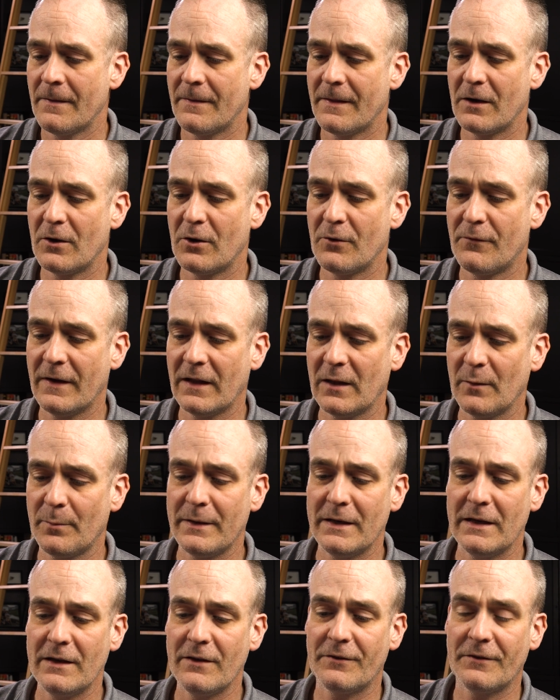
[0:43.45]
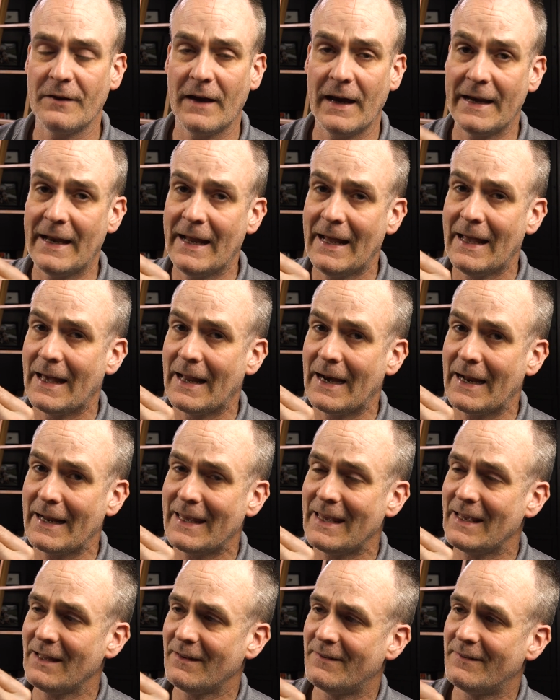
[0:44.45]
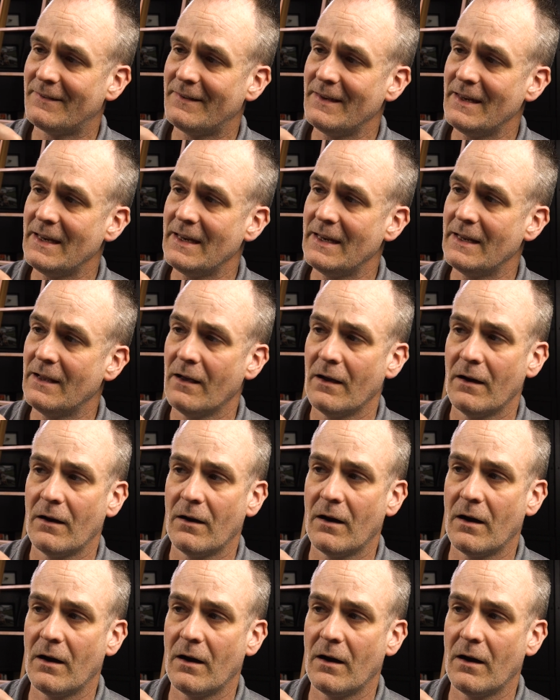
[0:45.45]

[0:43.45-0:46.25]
that are developing inside, and I can't see